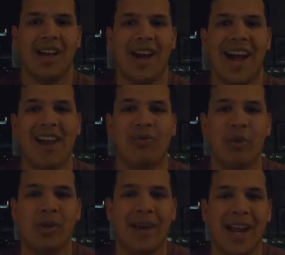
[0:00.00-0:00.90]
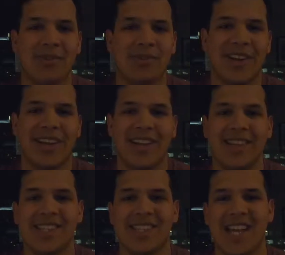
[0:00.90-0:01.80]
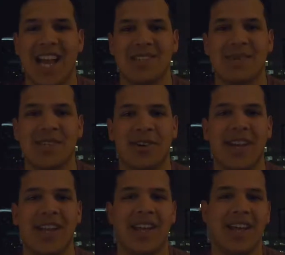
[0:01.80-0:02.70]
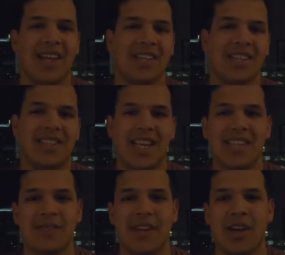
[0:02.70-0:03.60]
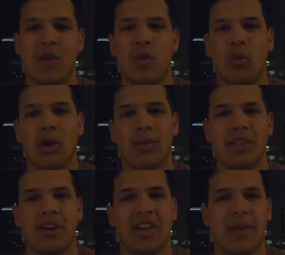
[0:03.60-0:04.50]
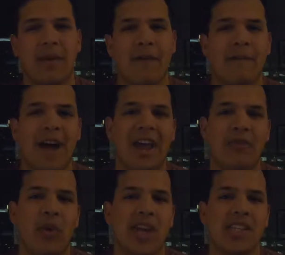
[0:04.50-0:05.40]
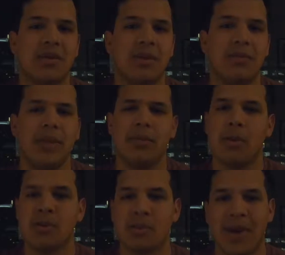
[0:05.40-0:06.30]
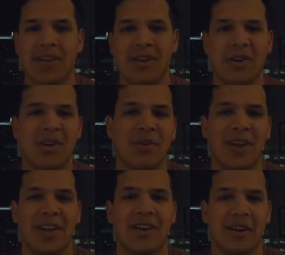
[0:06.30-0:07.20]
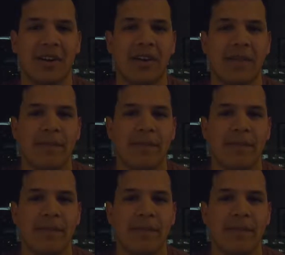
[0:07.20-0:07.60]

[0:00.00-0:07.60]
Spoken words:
Hi everyone, my name is Ricky and this is Cash Meets Credit. In today's video, we're going to be talking about 5 ways to meet minimum spend on a credit card.